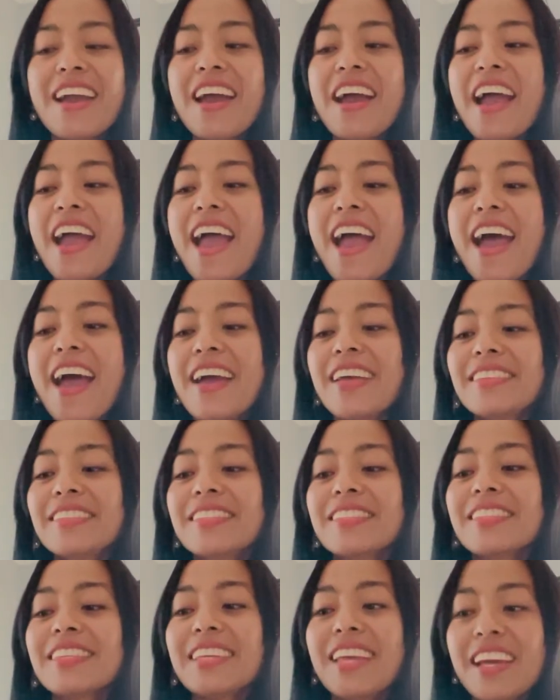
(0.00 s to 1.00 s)

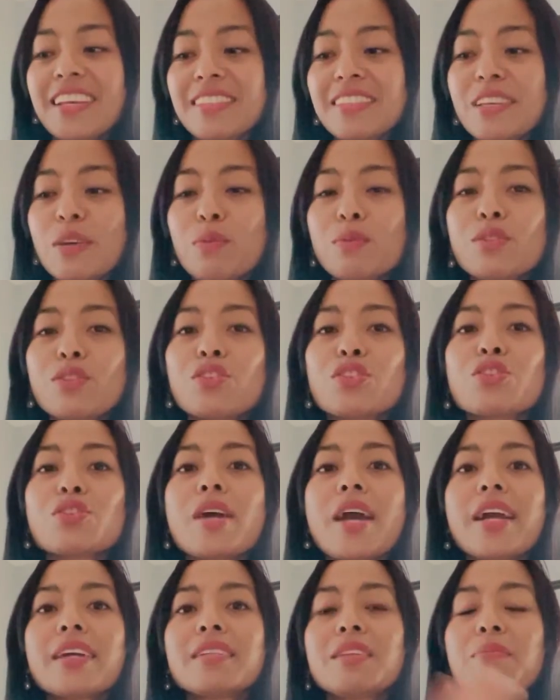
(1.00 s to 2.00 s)
And yes, I was
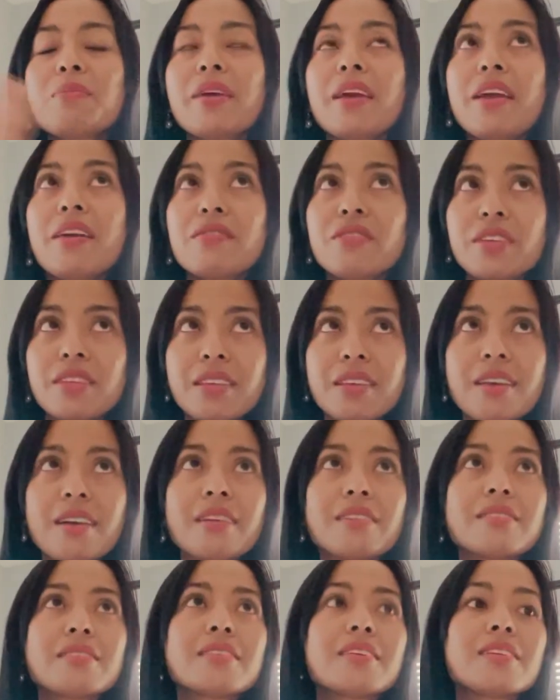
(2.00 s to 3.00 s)
distracted by everything
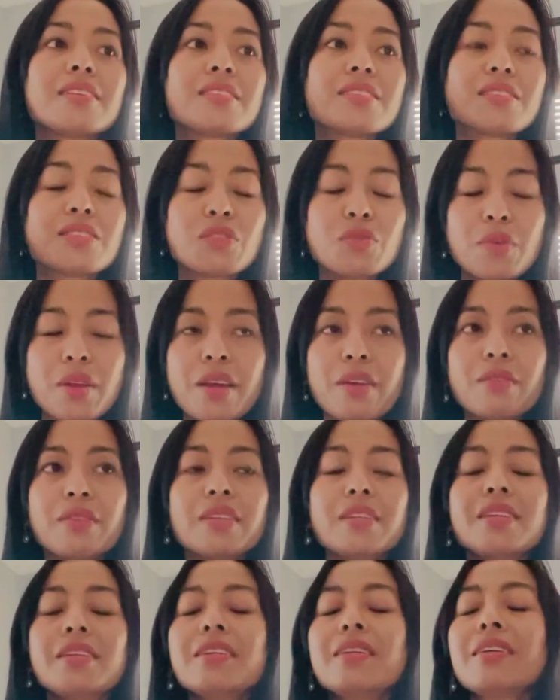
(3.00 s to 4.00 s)
else that is
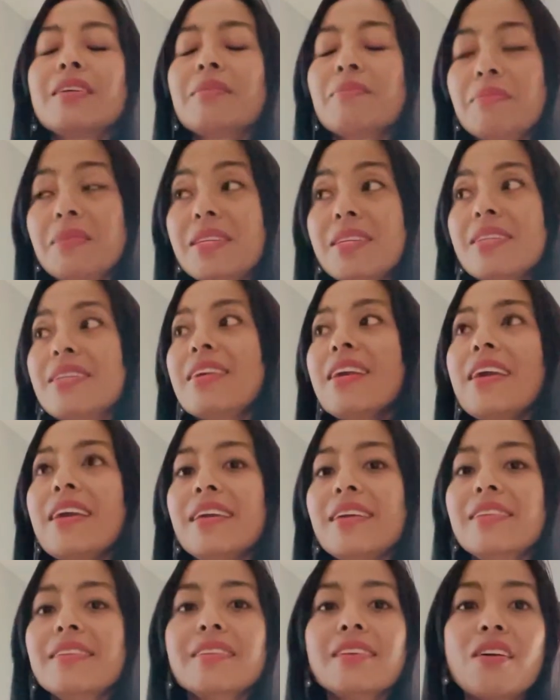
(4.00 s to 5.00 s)
surrounding me
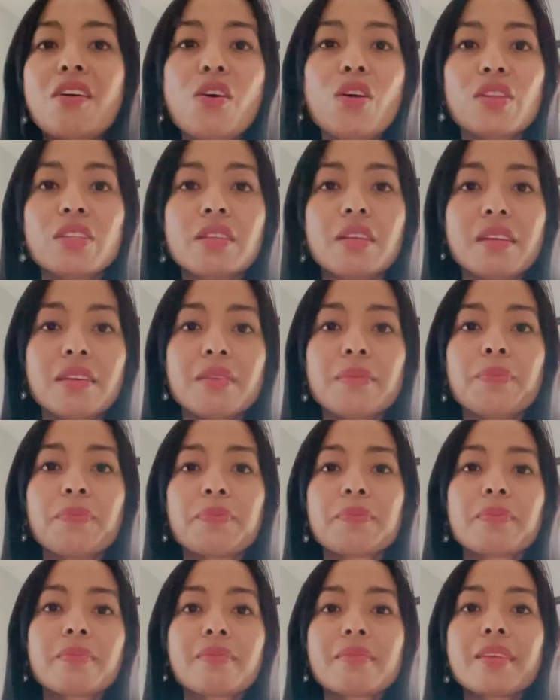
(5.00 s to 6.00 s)
and all the
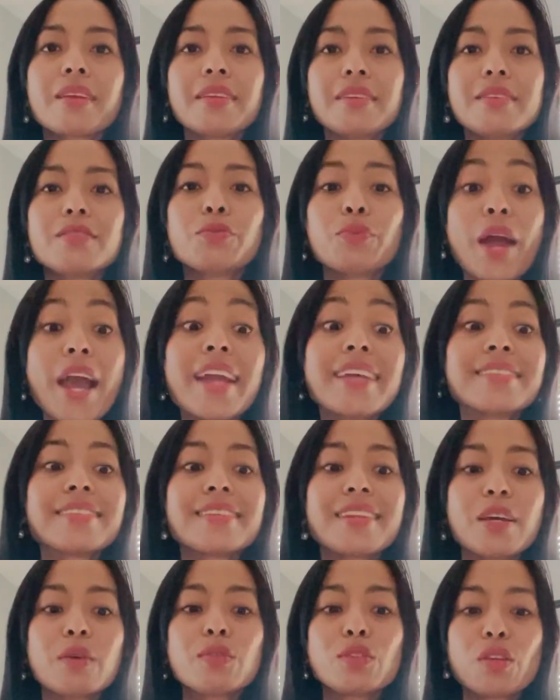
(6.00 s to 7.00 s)
rides
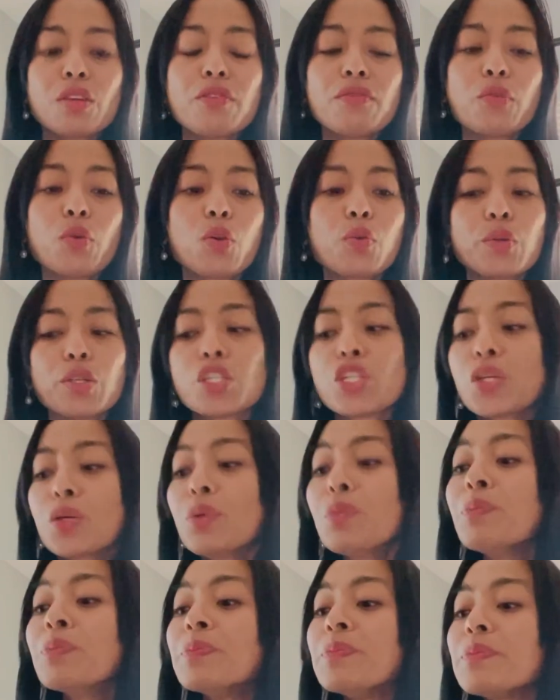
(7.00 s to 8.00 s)
that I was looking forward
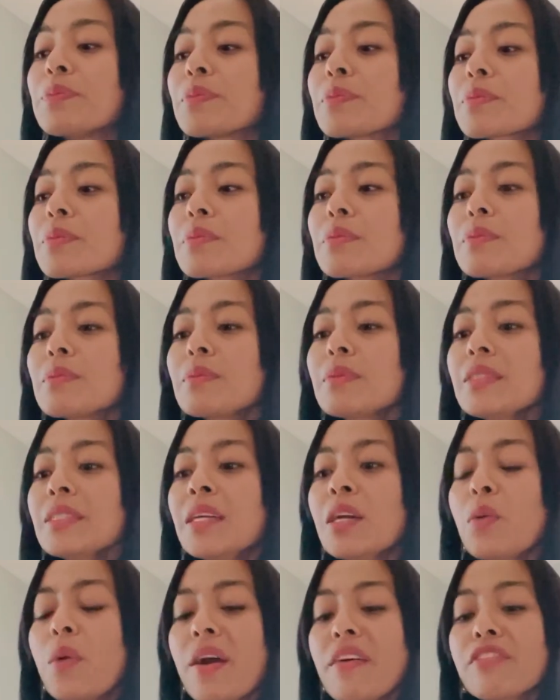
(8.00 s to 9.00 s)
to.
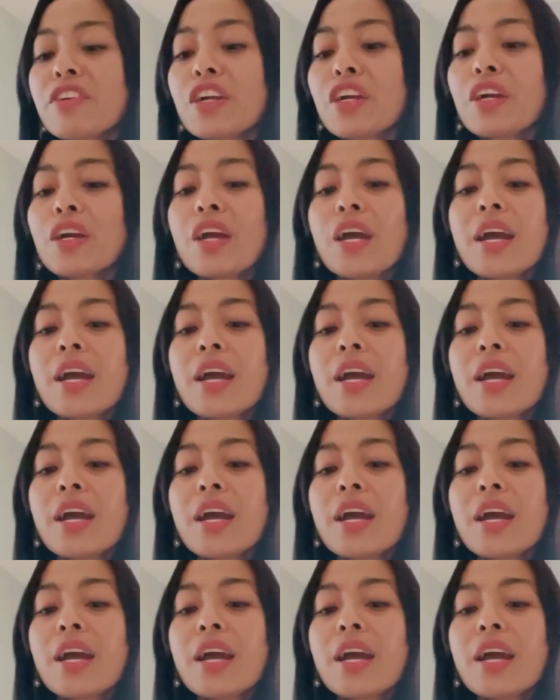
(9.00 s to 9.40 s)
However,